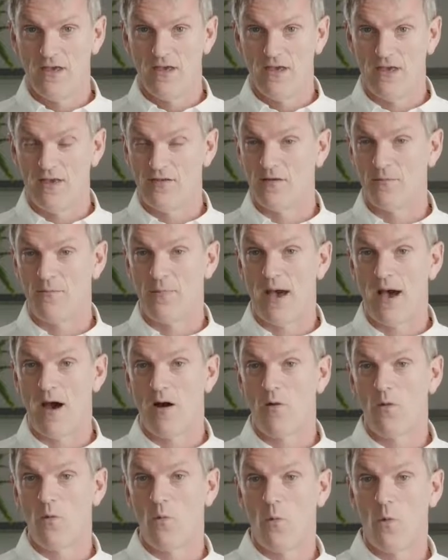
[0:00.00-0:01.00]
is
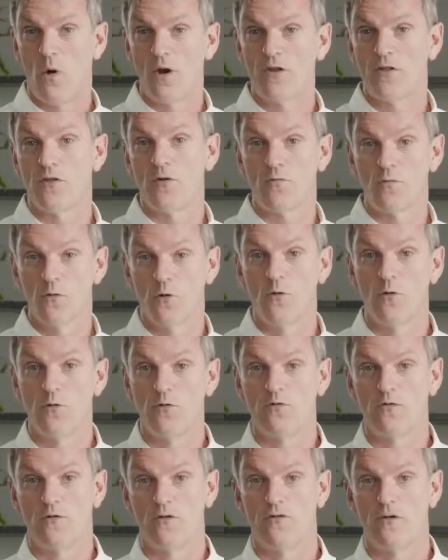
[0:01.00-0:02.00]
about what are the
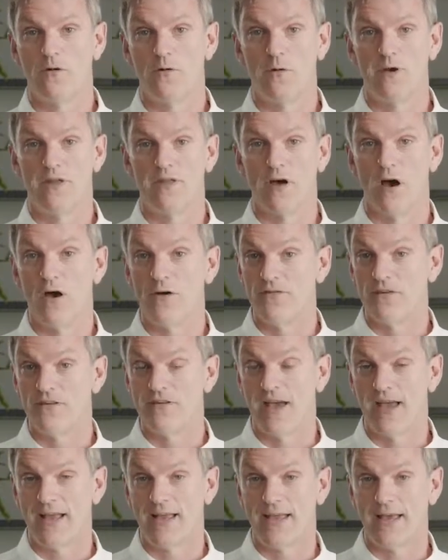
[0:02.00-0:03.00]
rules to do with
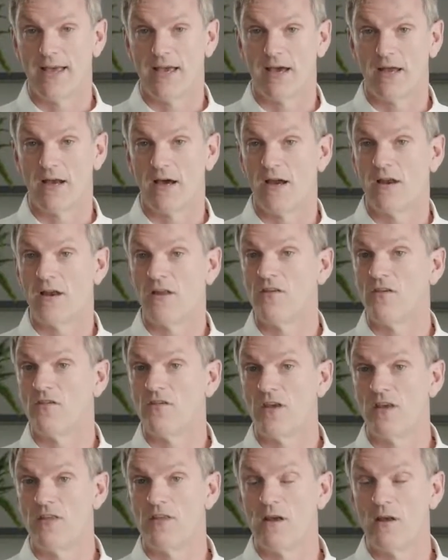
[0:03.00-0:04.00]
overtaking. And I didn't
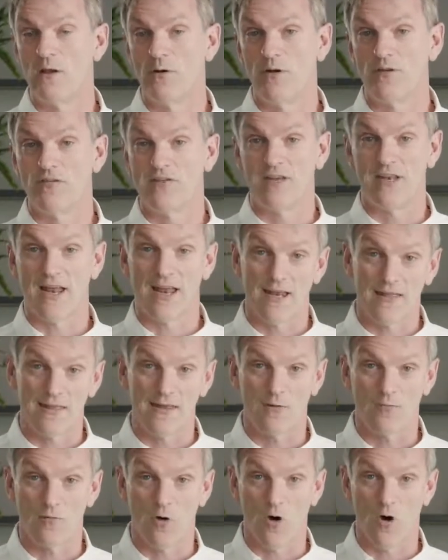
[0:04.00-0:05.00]
see that Lewis did
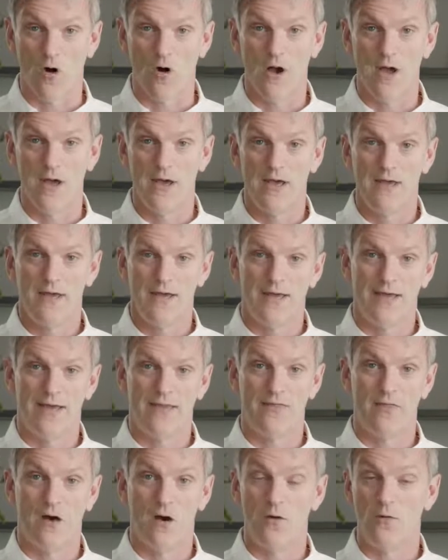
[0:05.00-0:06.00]
anything wrong
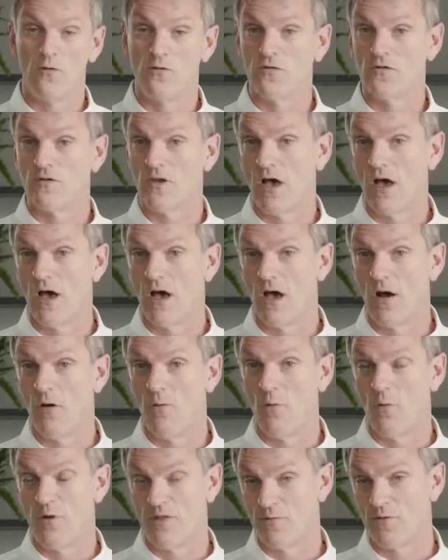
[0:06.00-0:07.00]
in those,
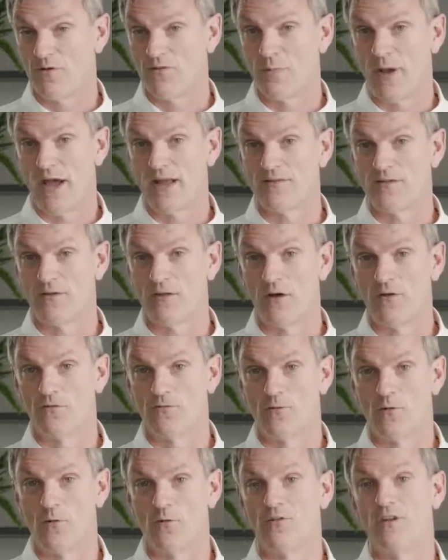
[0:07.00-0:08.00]
with respect to those
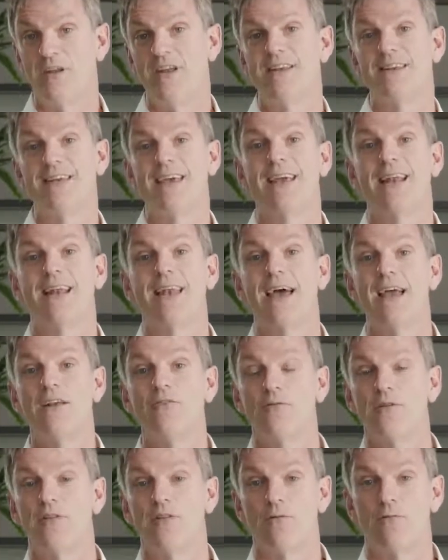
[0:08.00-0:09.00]
rules. And indeed,
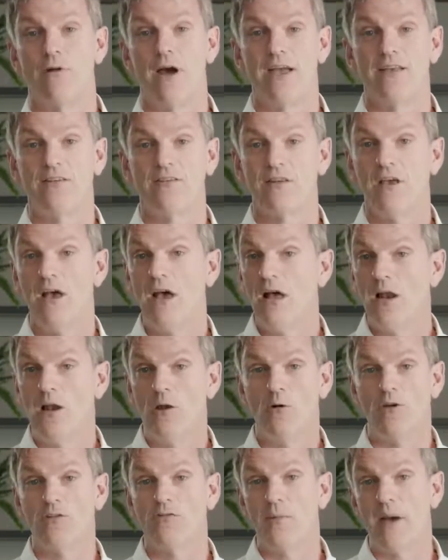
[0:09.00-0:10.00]
later in the race,
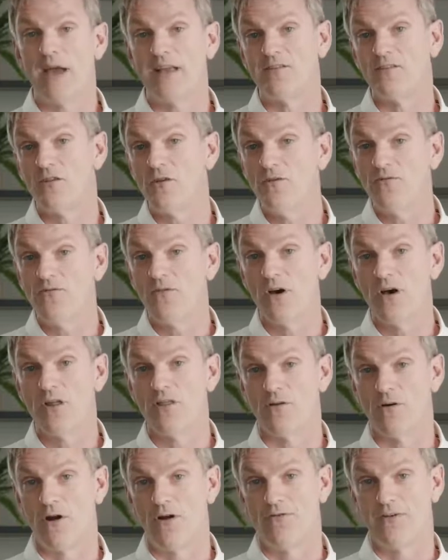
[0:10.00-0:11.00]
Lewis made 2
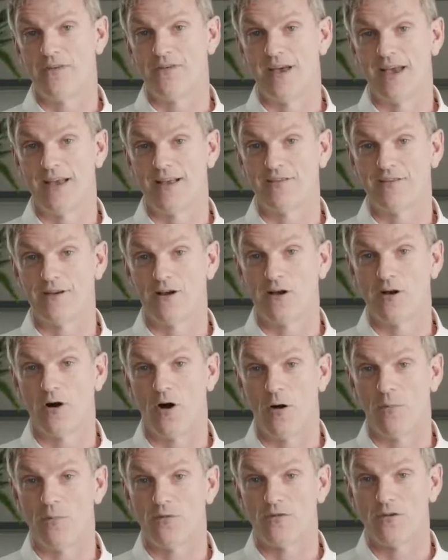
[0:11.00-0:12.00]
further overtakes at
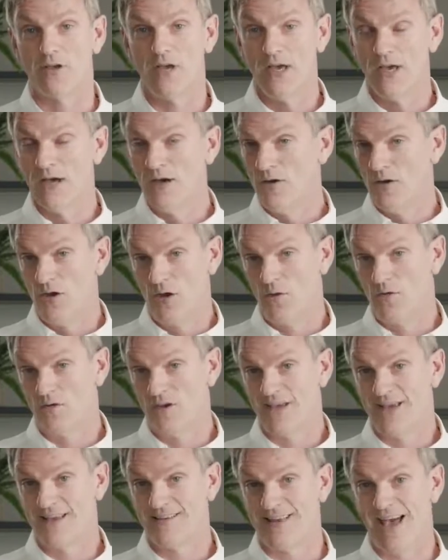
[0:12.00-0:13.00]
Copse,
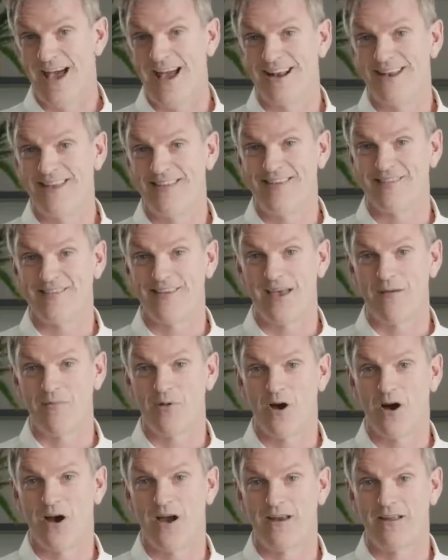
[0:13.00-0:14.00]
using exactly the same
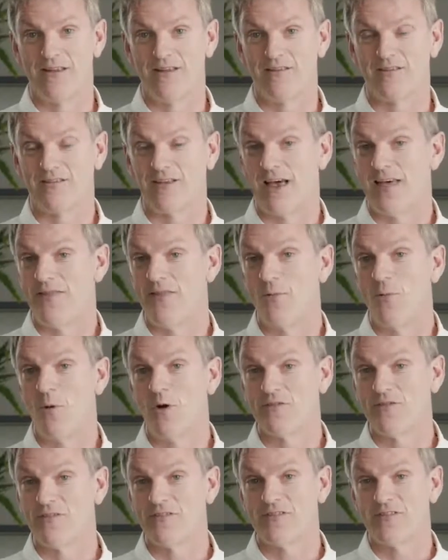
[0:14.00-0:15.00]
guidance, and there
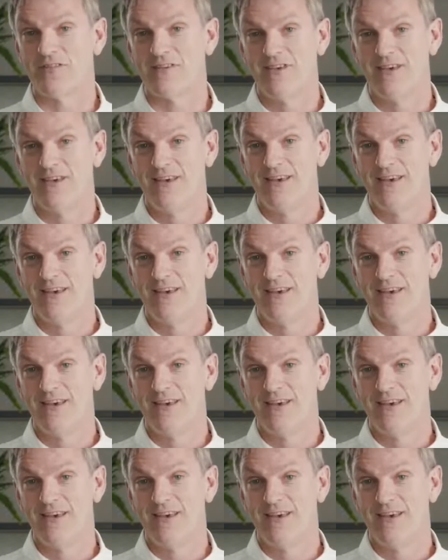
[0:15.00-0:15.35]
wasn't